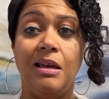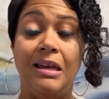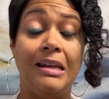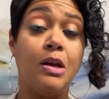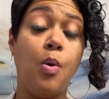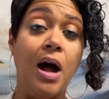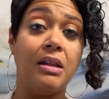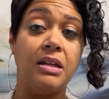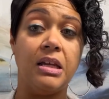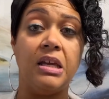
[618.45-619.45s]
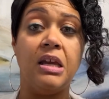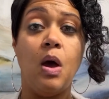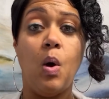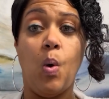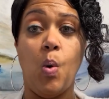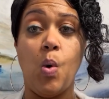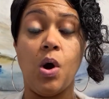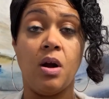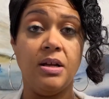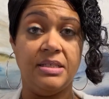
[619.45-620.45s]
inequality,
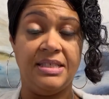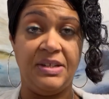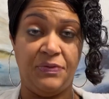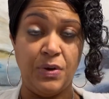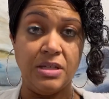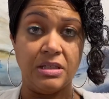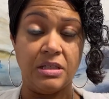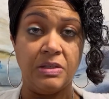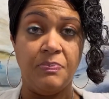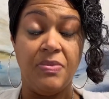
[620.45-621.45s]
or difference.